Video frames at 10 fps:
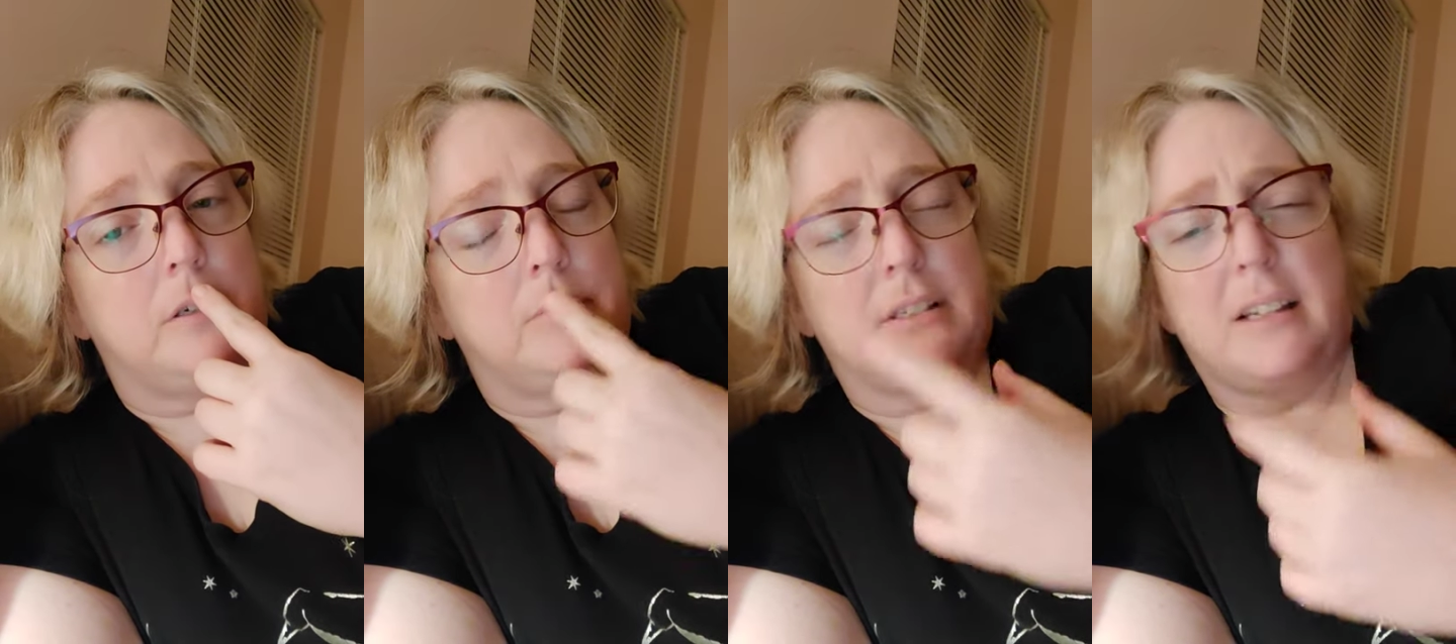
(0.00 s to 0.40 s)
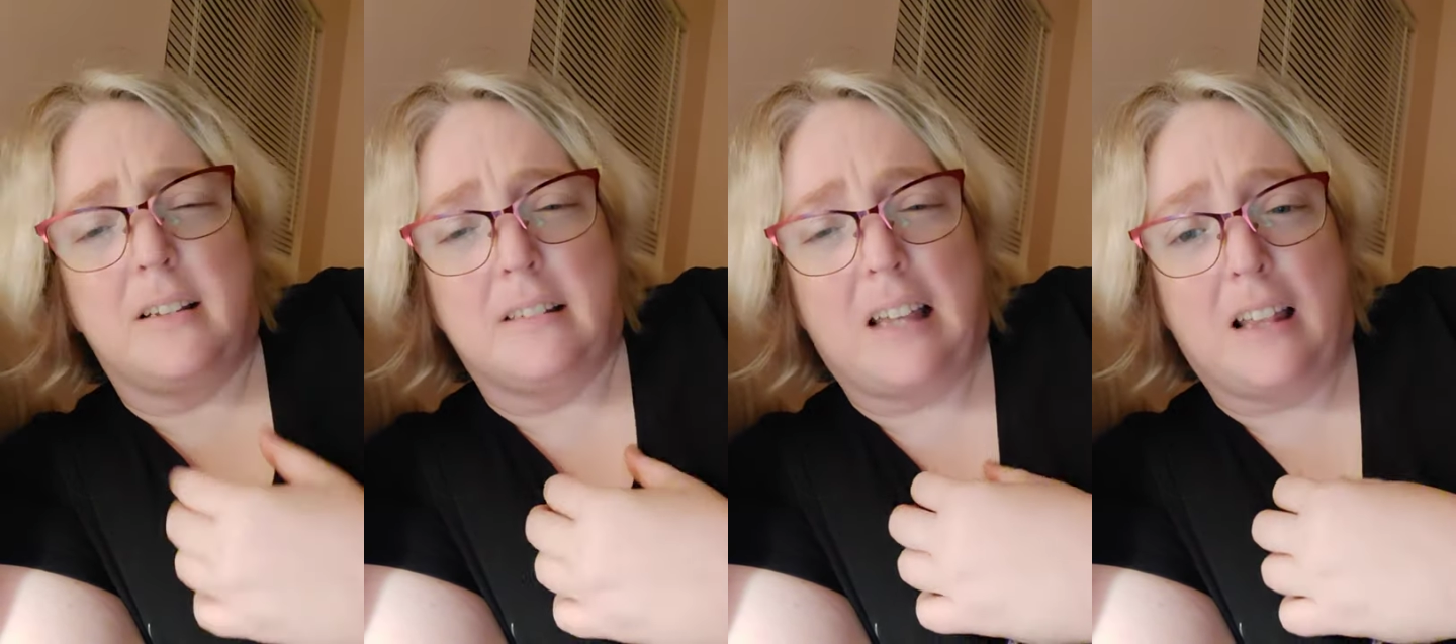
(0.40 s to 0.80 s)
Was it
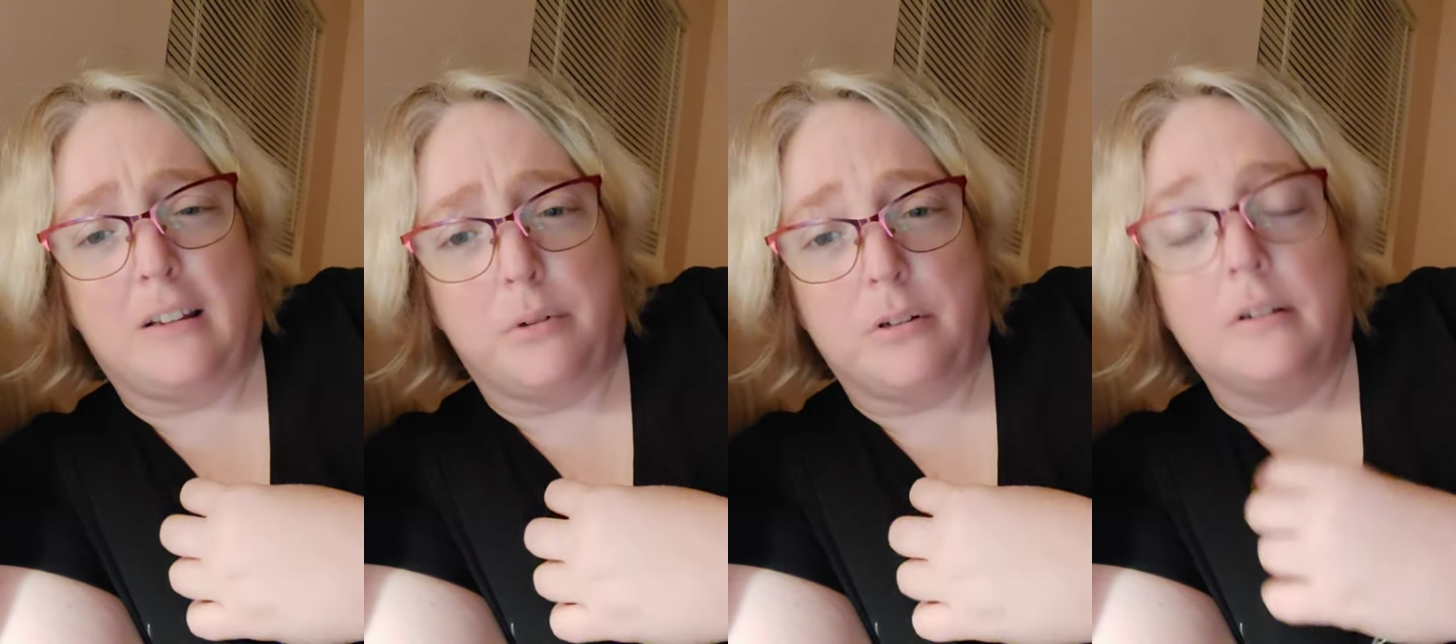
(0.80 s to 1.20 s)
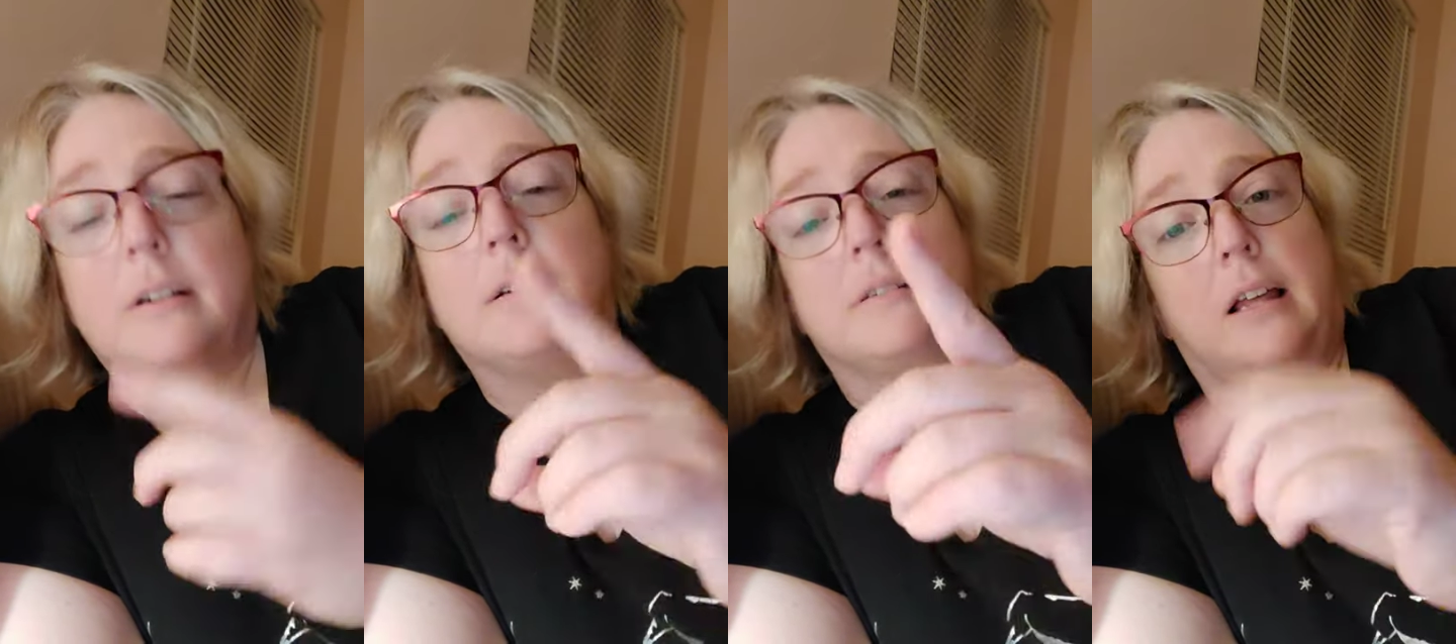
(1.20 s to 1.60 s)
Excalibur?
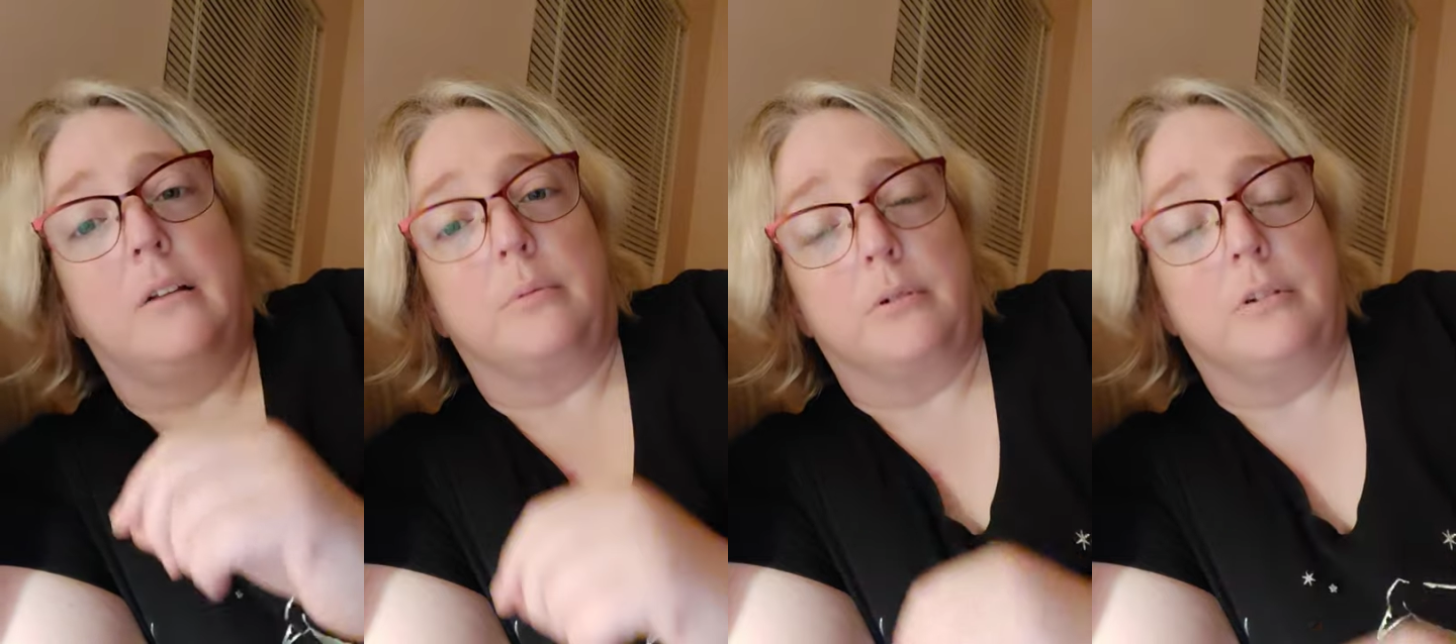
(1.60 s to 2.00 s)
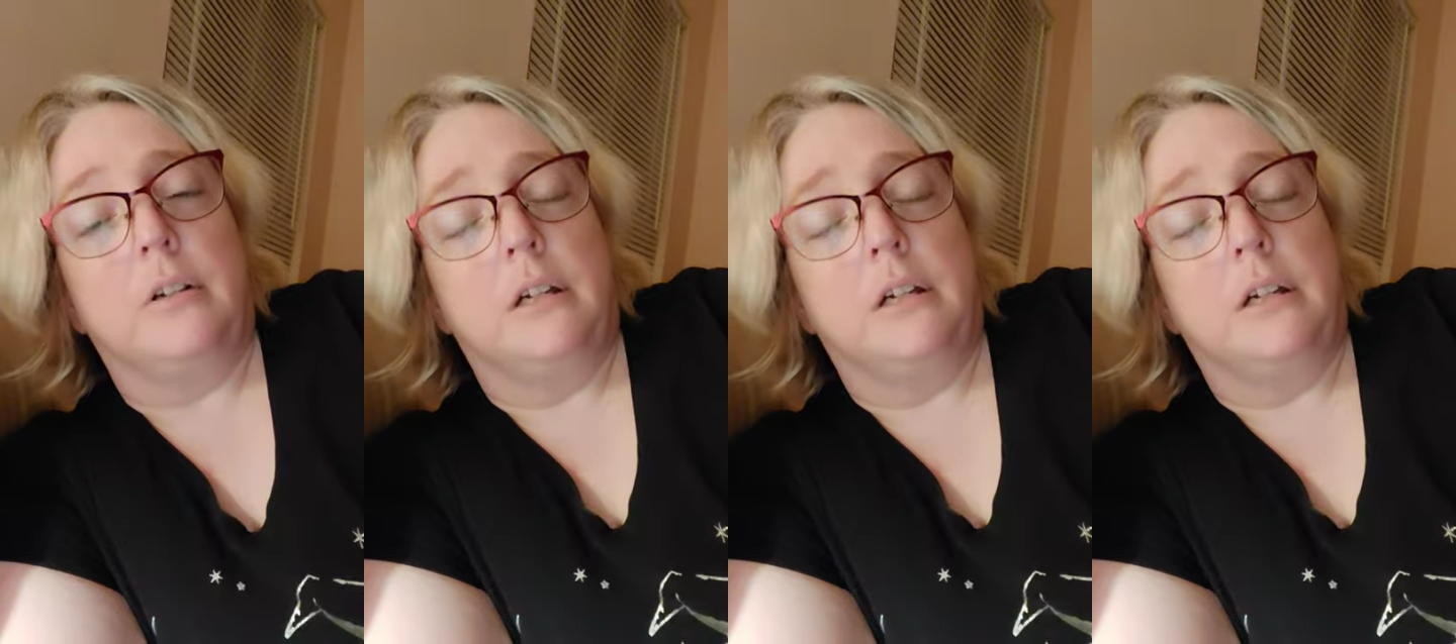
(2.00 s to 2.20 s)
Excalibur,